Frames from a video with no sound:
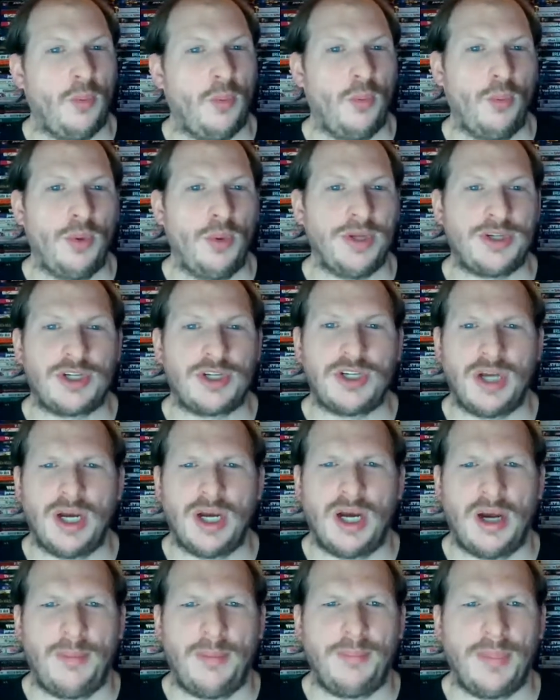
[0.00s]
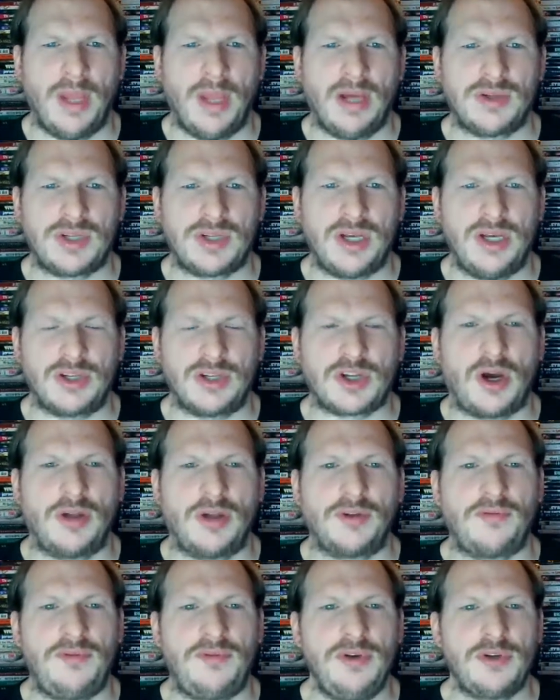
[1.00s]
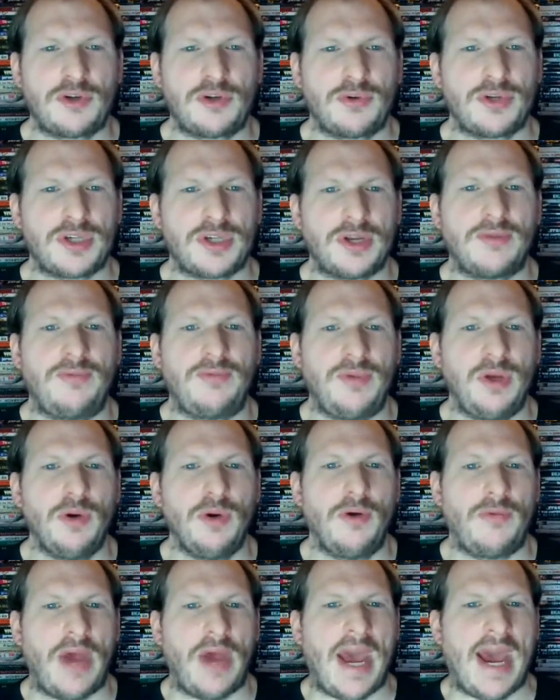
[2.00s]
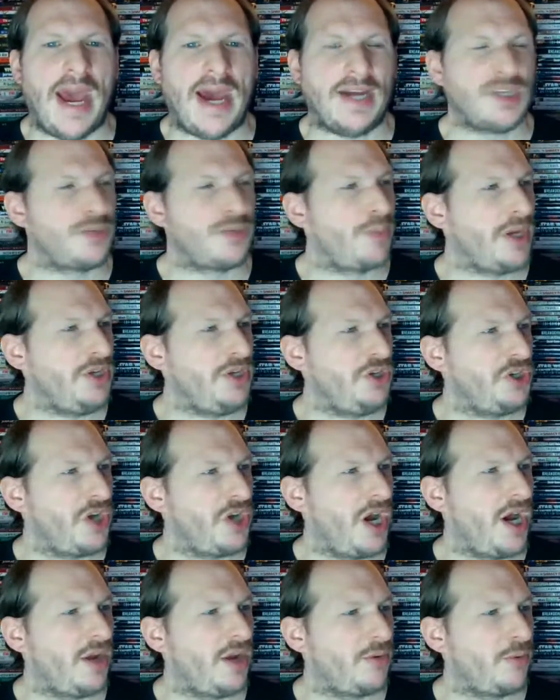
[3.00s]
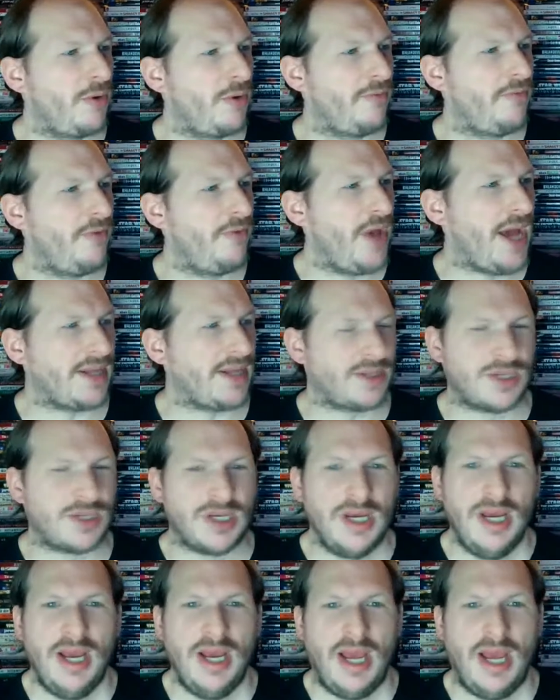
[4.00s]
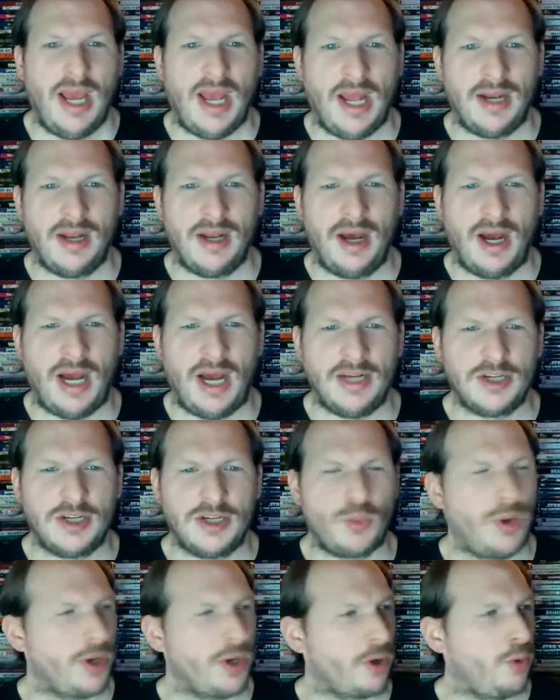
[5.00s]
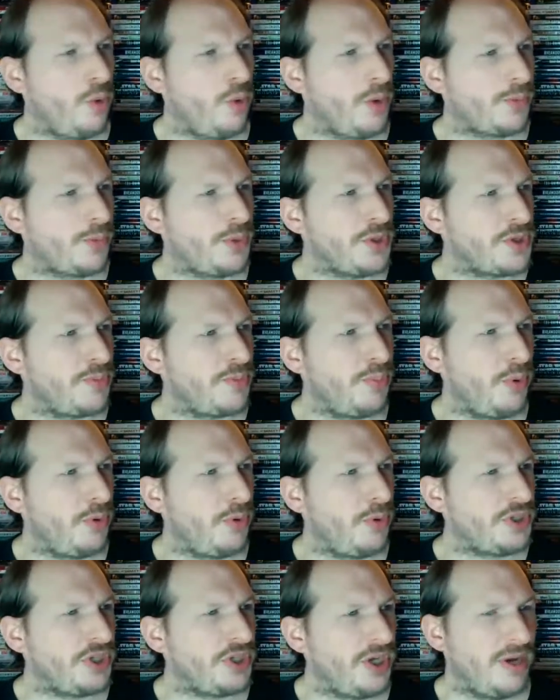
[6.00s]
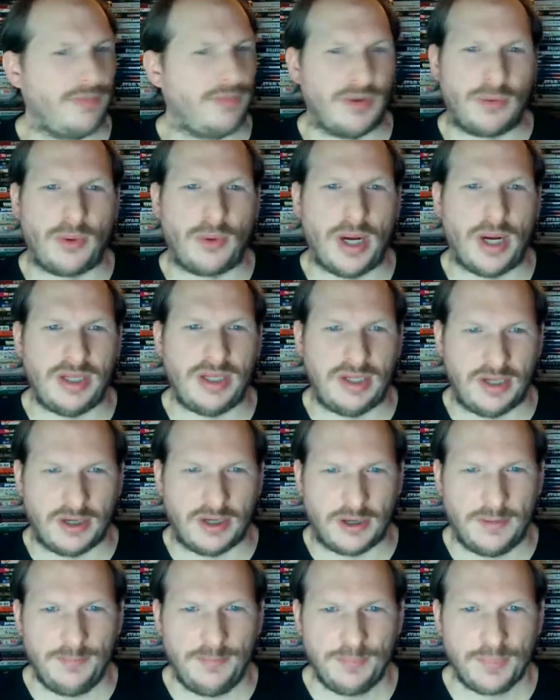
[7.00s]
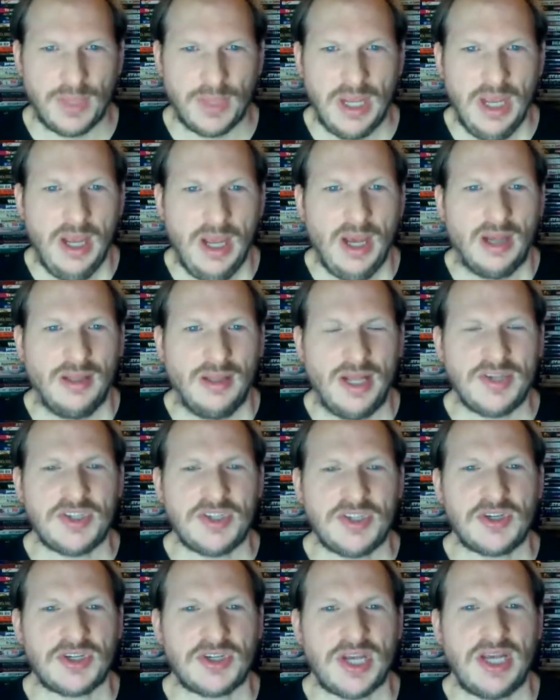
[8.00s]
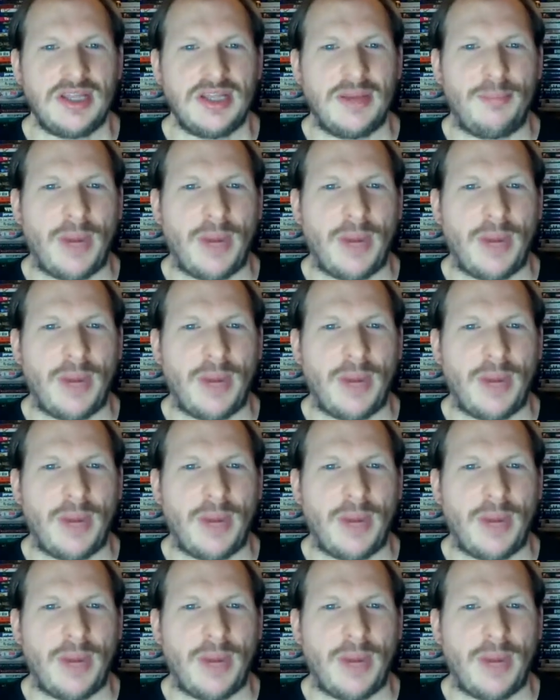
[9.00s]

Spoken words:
which is called The Futuristic View of Ads by John Rivette. And I just want to quote this portion of it right here. Let's just say that